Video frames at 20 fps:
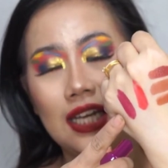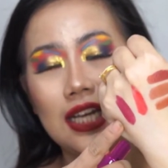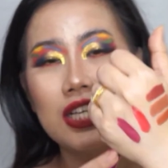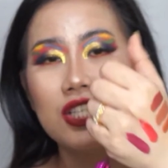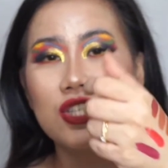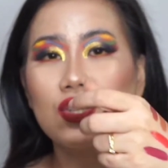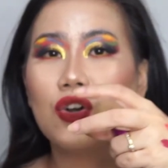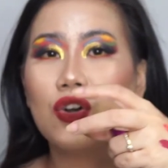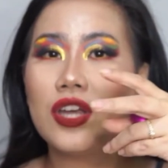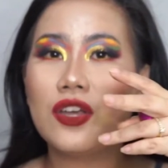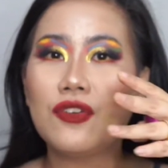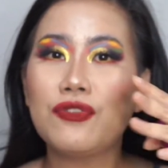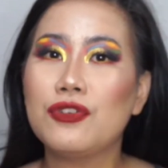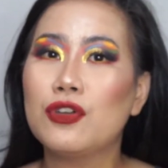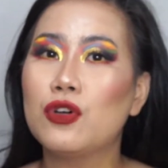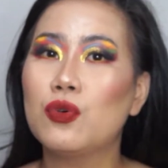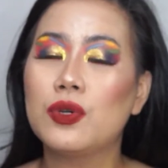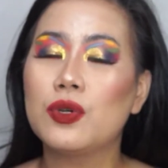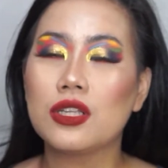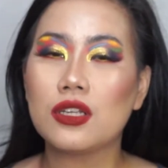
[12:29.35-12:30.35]
So, if
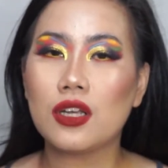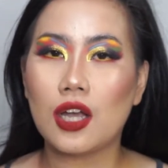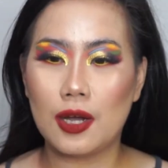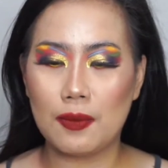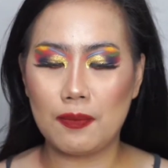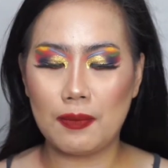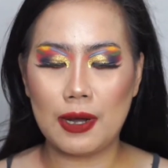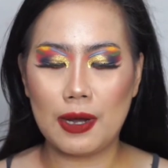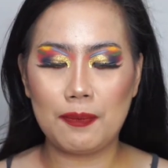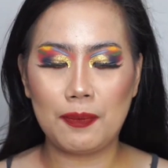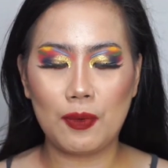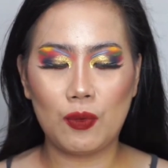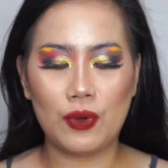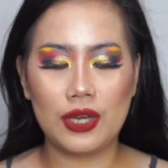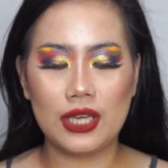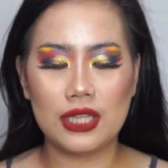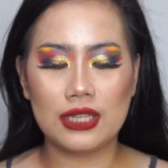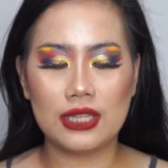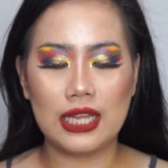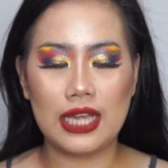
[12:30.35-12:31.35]
you will come up
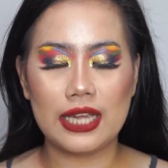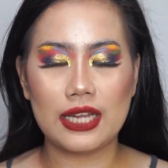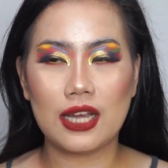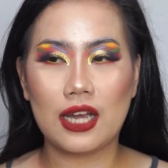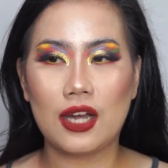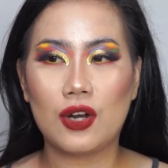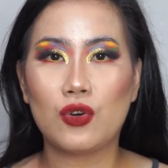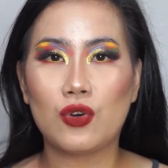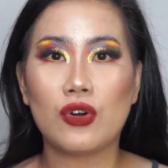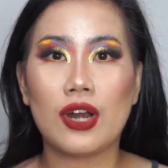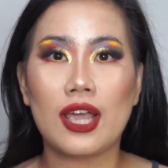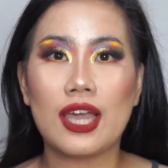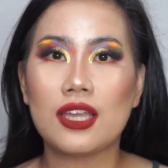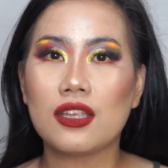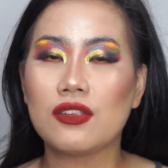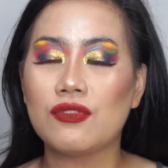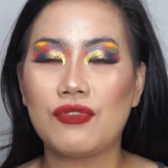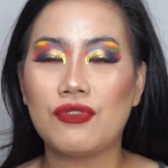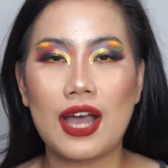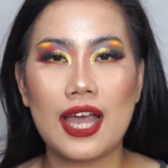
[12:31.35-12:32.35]
with like a
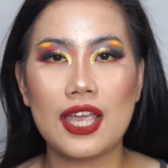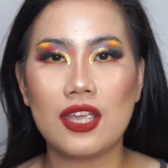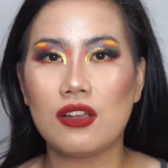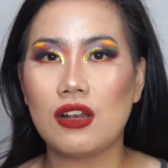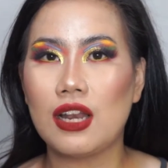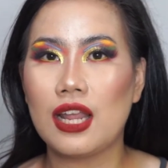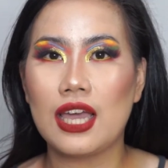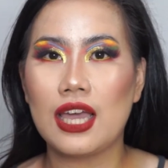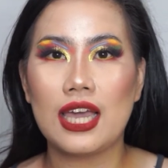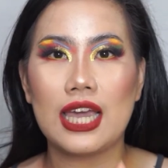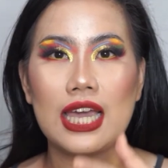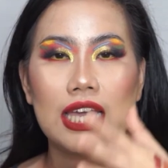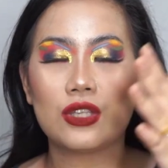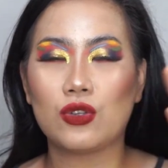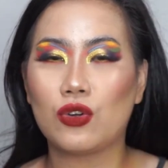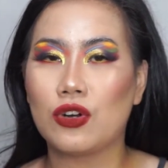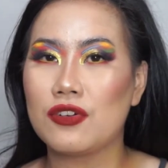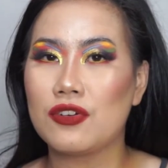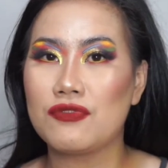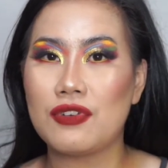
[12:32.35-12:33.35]
red-violet
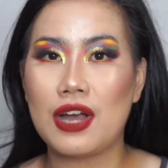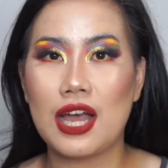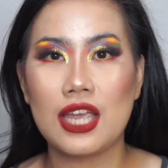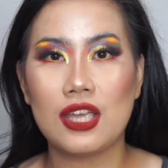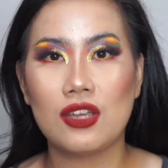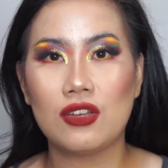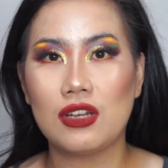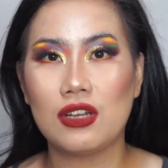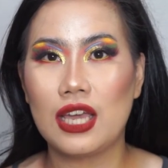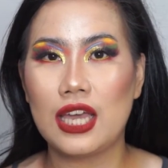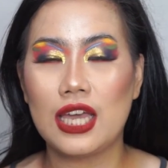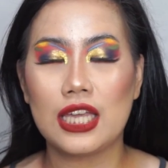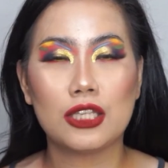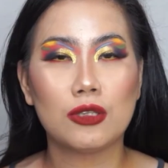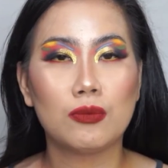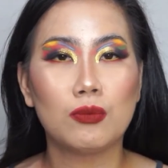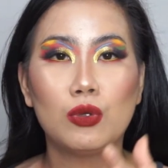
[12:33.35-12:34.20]
or violet,